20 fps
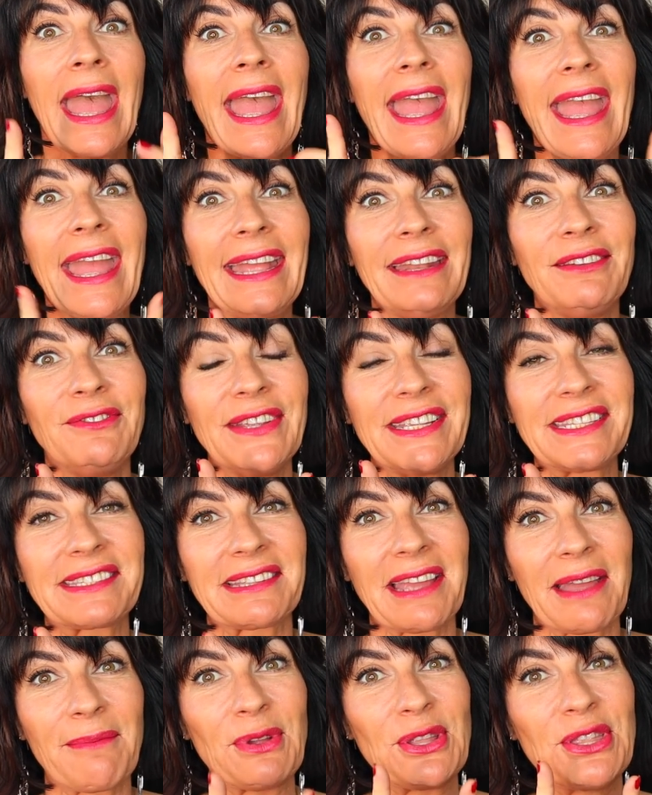And this
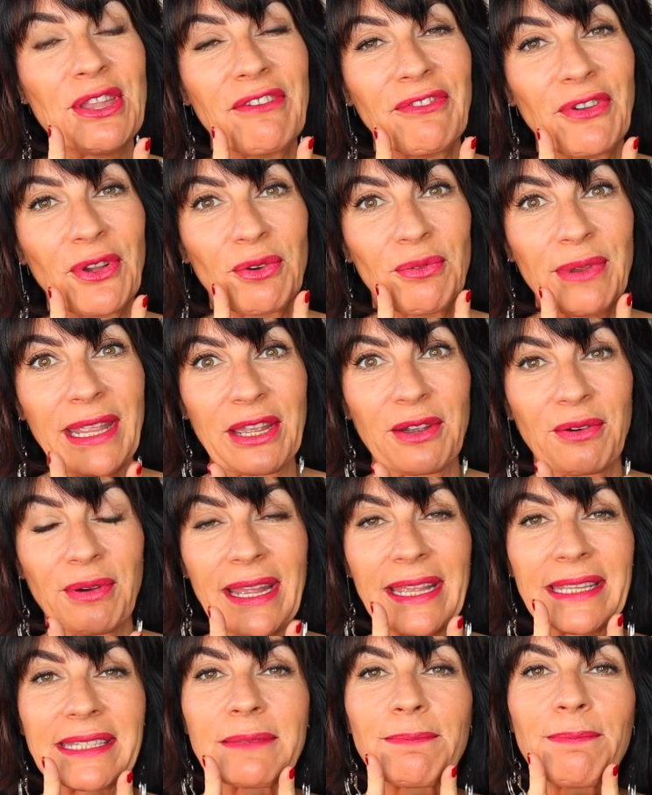time, another
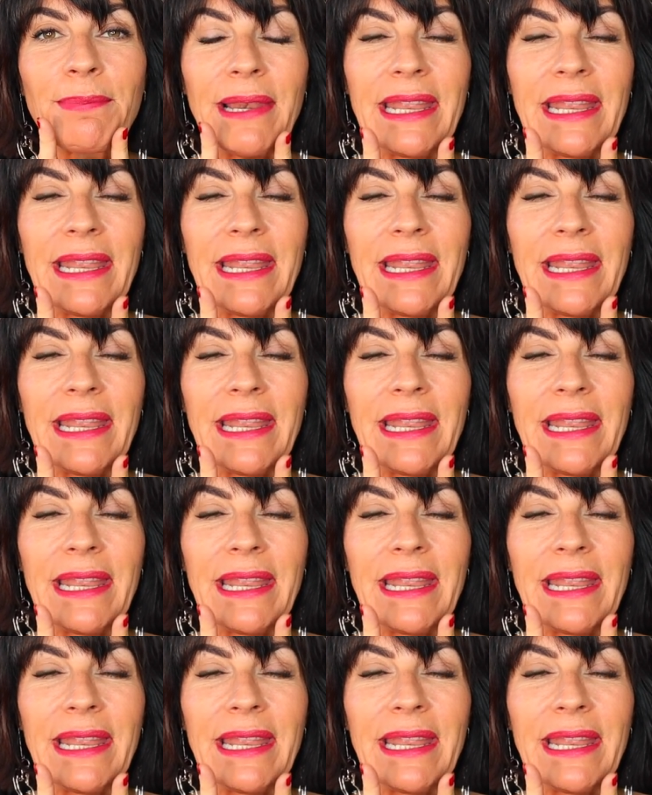request.